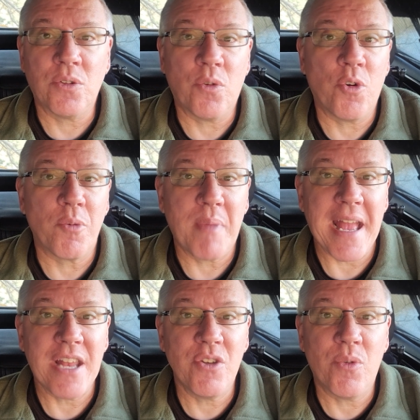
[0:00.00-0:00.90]
or
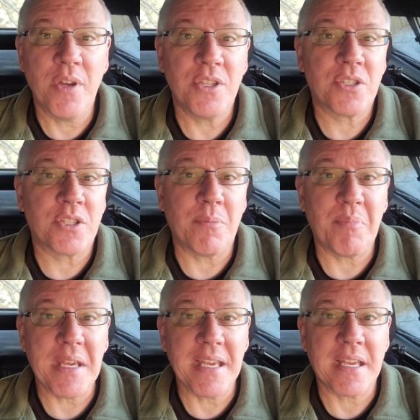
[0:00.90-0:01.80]
band noise to
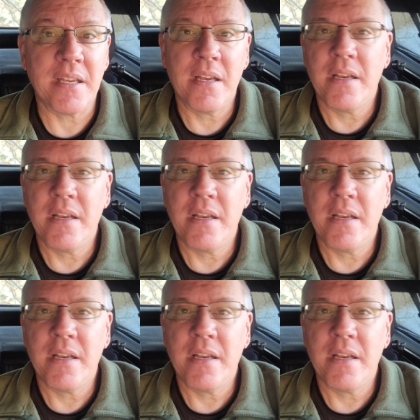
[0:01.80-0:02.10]
peak,